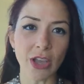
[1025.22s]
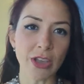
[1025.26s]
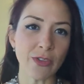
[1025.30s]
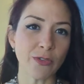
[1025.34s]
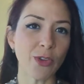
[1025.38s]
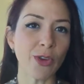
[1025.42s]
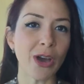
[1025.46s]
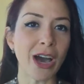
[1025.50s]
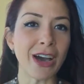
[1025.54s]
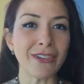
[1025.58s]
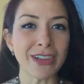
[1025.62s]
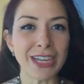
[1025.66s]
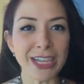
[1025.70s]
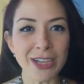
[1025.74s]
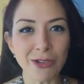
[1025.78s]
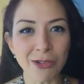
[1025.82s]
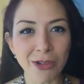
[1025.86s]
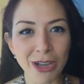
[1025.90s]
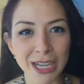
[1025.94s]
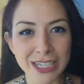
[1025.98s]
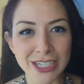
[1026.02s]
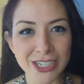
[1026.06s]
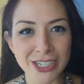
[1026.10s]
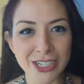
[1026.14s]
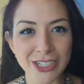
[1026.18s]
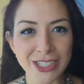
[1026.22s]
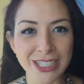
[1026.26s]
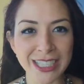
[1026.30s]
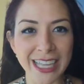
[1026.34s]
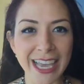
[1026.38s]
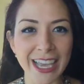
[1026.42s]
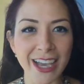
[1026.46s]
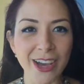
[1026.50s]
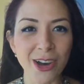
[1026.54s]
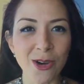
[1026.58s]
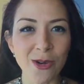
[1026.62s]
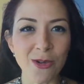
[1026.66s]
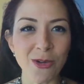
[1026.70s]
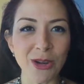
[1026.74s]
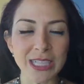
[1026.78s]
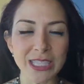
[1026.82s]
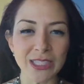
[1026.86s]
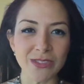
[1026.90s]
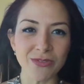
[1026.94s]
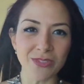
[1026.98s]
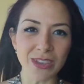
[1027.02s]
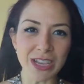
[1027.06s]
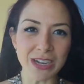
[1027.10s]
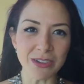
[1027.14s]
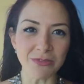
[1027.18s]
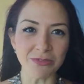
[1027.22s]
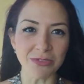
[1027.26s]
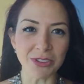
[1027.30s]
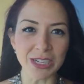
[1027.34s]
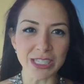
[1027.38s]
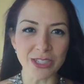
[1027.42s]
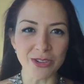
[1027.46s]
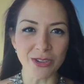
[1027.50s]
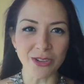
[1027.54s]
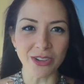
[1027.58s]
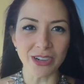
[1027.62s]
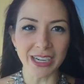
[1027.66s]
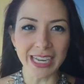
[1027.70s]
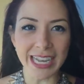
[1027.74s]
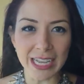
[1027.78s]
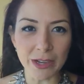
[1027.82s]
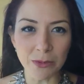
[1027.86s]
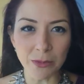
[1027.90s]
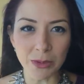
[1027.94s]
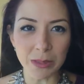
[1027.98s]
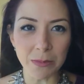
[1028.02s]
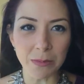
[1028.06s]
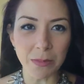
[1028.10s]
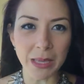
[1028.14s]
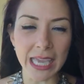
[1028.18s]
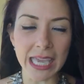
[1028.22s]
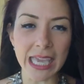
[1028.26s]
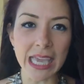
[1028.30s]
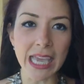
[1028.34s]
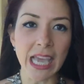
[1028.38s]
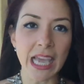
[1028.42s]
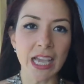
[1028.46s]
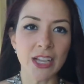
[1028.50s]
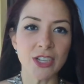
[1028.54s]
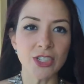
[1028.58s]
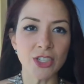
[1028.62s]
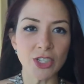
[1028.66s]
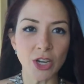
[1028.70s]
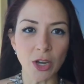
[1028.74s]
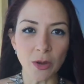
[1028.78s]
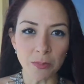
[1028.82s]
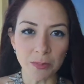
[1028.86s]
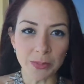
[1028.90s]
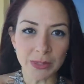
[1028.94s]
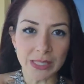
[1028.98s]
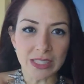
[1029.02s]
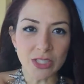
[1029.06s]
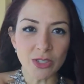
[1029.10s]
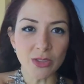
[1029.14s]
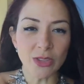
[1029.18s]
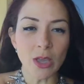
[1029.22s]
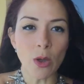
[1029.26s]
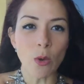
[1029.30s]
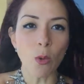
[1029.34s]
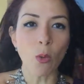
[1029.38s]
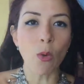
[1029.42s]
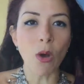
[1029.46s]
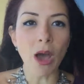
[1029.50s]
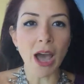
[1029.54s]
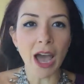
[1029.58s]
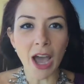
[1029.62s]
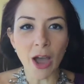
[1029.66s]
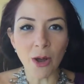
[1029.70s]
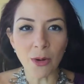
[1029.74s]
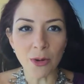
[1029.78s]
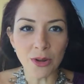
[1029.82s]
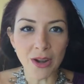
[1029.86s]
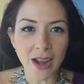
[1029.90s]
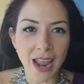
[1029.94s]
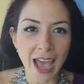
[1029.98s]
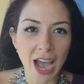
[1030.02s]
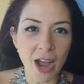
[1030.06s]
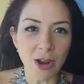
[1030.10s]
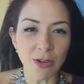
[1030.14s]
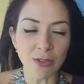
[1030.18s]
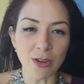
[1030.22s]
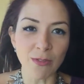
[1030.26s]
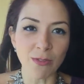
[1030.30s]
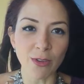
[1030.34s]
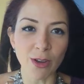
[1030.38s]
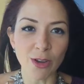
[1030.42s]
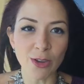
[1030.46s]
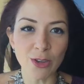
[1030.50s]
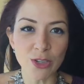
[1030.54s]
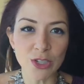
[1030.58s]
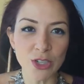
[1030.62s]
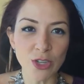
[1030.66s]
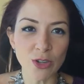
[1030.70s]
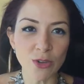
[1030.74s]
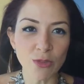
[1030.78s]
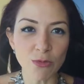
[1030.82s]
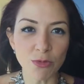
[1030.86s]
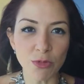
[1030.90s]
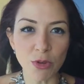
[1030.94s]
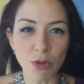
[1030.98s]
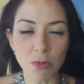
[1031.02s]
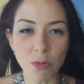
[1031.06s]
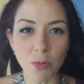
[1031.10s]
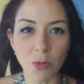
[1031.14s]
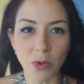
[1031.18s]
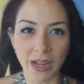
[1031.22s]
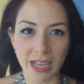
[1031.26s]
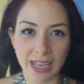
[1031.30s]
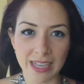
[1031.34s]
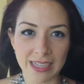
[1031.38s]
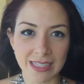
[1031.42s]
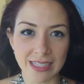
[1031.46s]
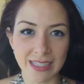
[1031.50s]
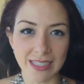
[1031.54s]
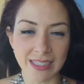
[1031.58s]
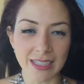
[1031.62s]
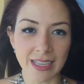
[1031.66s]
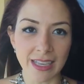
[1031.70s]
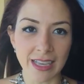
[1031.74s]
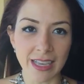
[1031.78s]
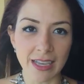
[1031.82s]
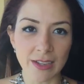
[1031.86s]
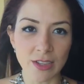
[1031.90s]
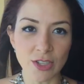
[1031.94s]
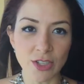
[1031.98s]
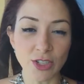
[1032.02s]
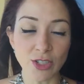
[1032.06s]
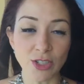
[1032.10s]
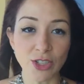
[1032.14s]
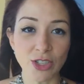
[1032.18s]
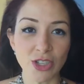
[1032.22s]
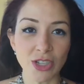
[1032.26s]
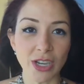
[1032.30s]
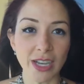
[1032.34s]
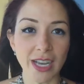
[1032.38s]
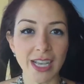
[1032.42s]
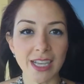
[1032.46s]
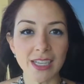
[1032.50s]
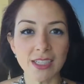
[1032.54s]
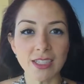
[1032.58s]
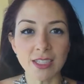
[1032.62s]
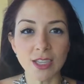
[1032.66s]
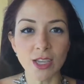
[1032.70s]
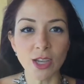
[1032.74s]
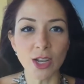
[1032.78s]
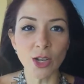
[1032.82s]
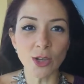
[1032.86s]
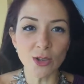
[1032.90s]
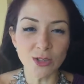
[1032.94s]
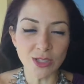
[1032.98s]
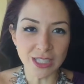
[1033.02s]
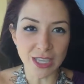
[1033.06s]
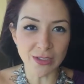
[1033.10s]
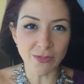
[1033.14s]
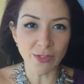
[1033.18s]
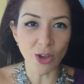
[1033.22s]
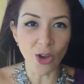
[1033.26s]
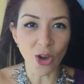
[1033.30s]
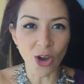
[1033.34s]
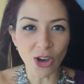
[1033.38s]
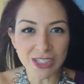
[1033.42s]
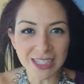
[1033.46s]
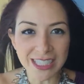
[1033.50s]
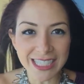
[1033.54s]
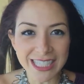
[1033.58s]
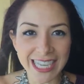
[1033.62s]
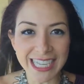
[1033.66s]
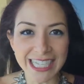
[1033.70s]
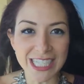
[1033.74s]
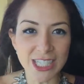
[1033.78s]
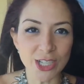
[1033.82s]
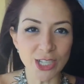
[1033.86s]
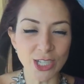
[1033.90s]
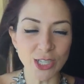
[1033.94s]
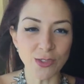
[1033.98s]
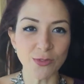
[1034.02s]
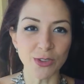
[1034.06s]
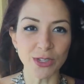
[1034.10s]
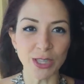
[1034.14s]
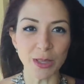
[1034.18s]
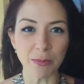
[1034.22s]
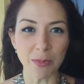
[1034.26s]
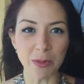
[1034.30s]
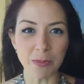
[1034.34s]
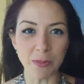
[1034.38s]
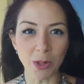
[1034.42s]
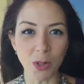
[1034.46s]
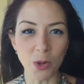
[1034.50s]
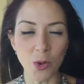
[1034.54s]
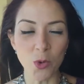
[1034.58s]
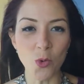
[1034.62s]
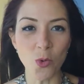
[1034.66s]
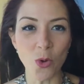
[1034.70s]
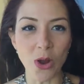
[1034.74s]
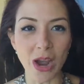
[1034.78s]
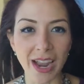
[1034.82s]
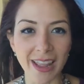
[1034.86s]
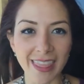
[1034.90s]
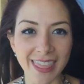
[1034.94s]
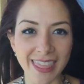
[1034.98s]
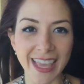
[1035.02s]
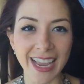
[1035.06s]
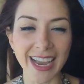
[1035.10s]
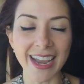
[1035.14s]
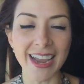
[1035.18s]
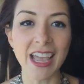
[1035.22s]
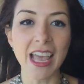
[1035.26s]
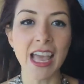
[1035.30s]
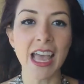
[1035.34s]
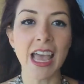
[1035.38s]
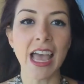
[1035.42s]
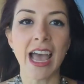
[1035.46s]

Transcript: if you have any questions, like always, feel free to connect with me. Jump into the Wow Now Revolution group where I just share exclusive content just for the people who are there.